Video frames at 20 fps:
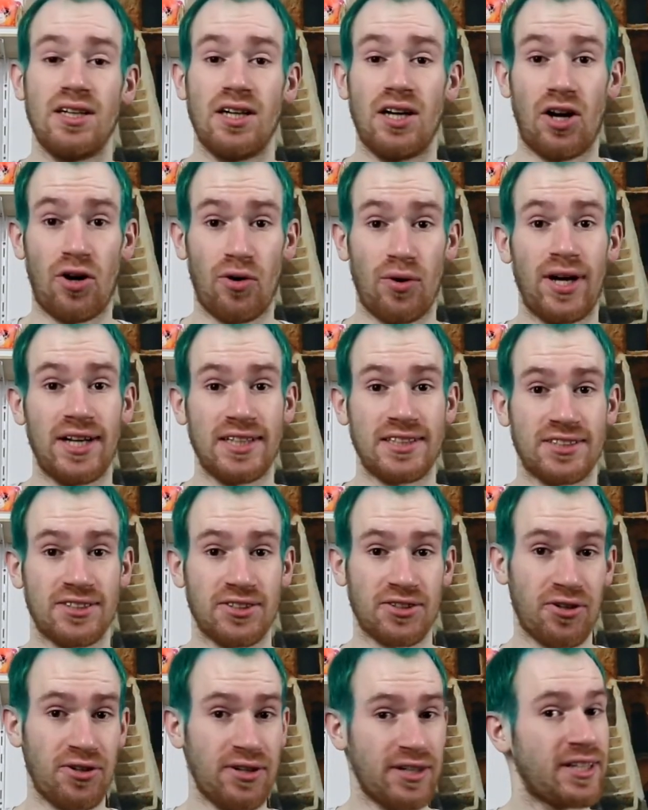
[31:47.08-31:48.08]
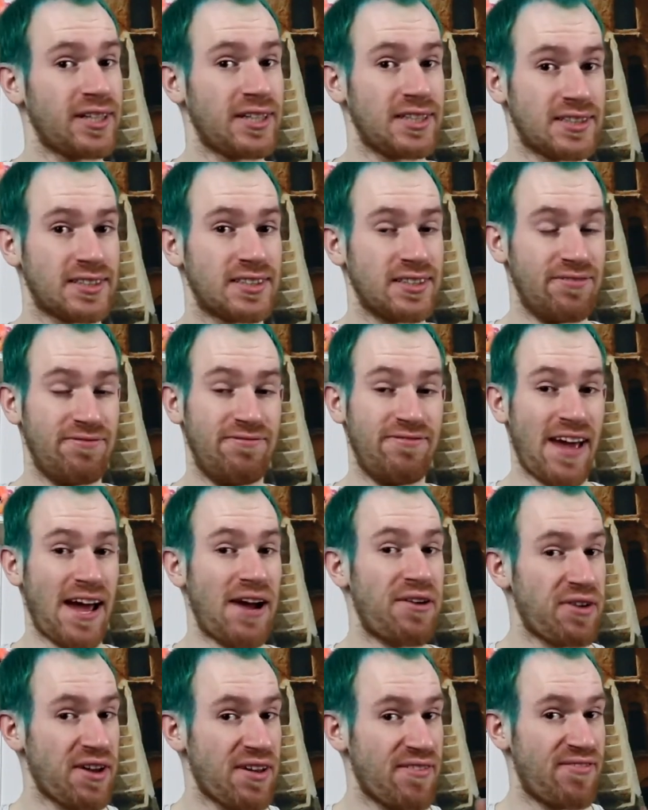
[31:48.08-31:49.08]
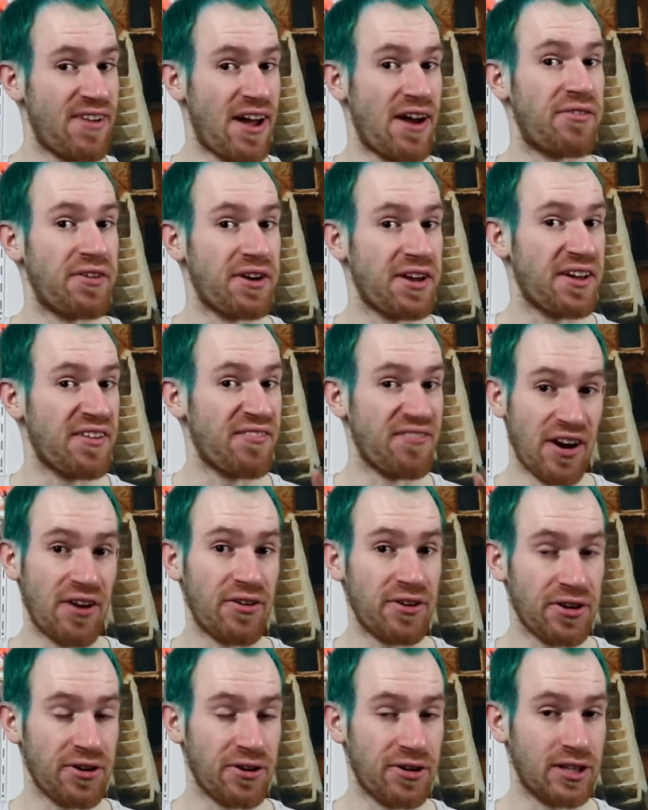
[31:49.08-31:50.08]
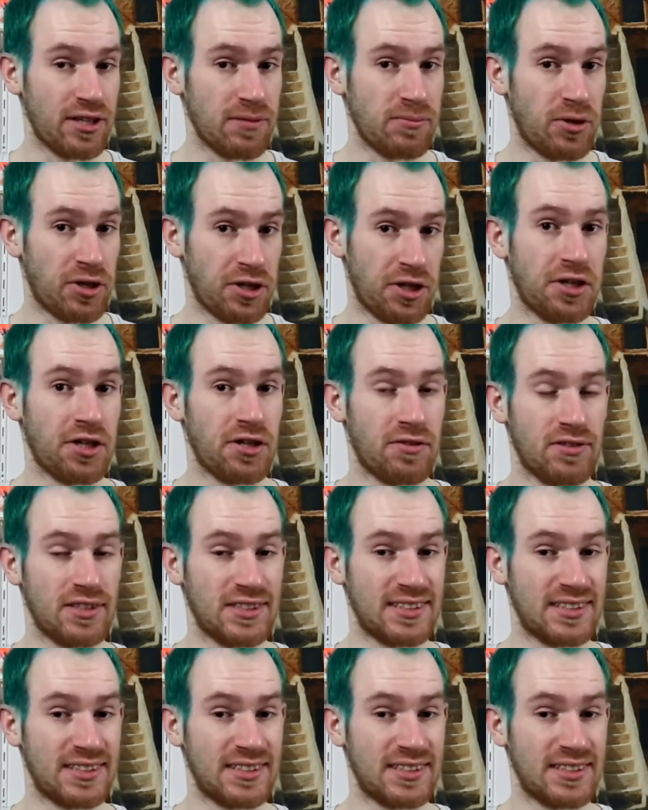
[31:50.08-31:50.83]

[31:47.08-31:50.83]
Alright, so currently it's the very early morning of the